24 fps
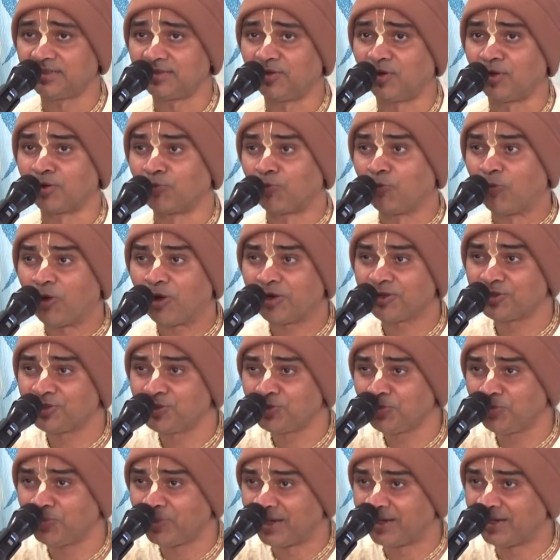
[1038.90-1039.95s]
On what
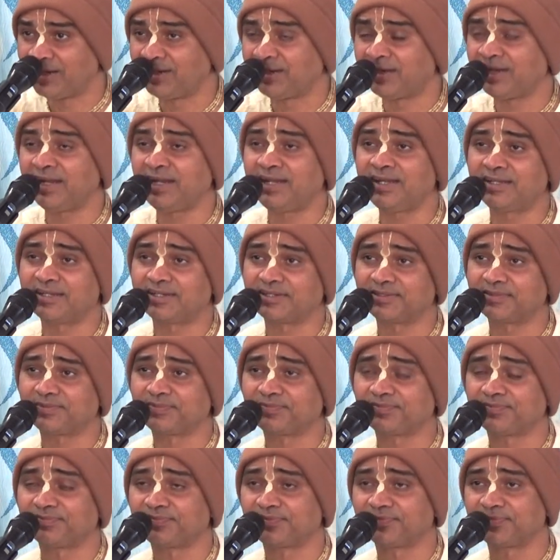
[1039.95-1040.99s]
you
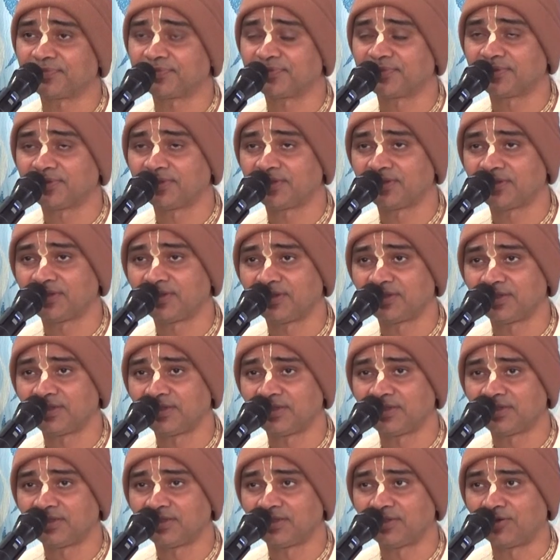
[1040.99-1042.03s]
meditate,
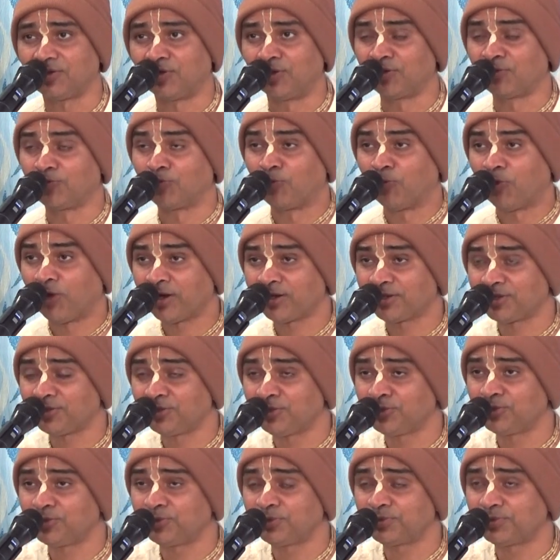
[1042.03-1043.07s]
on
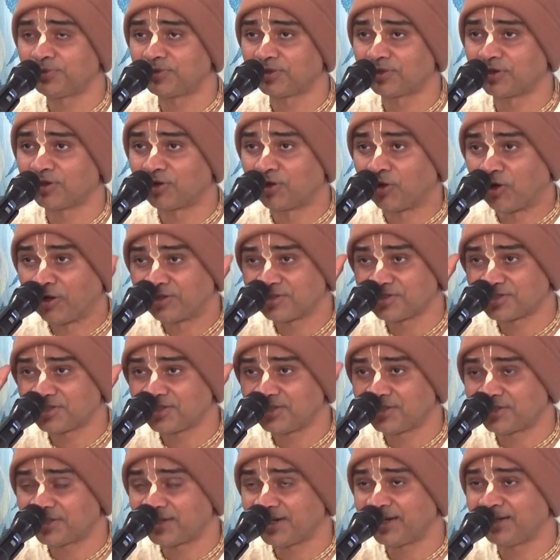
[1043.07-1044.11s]
what you
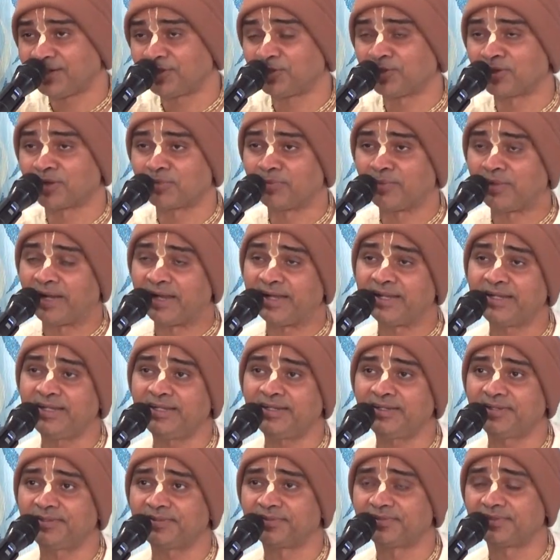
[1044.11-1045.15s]
concentrate your
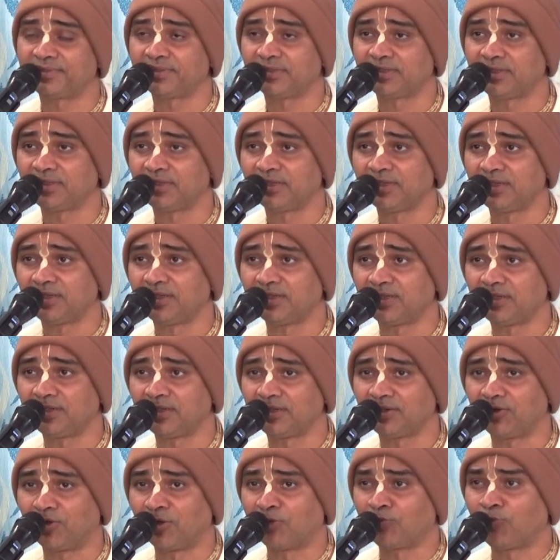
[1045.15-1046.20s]
mind,
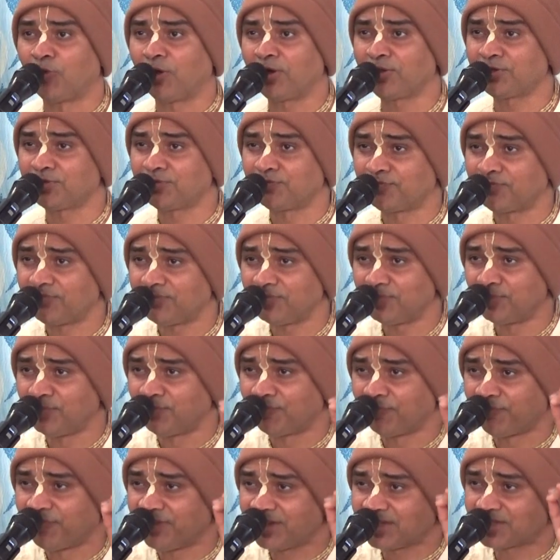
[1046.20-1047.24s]
on what you
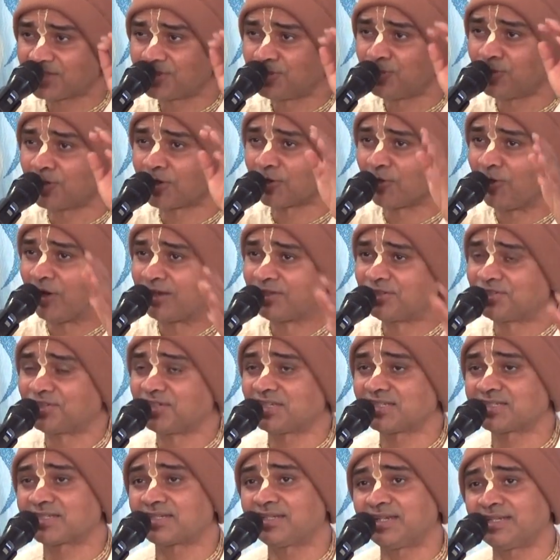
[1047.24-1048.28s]
fix your
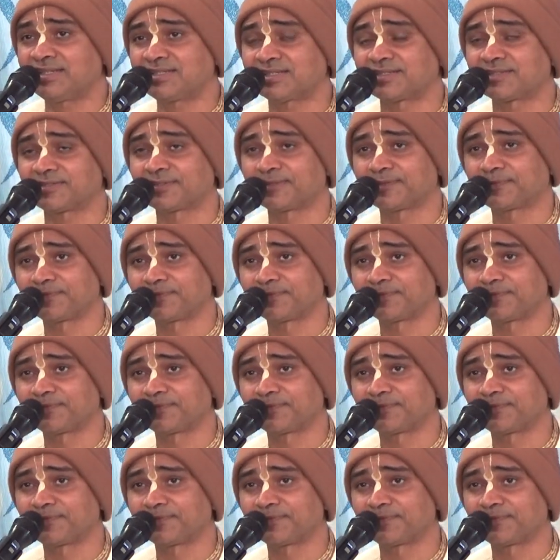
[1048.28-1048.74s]
consciousness,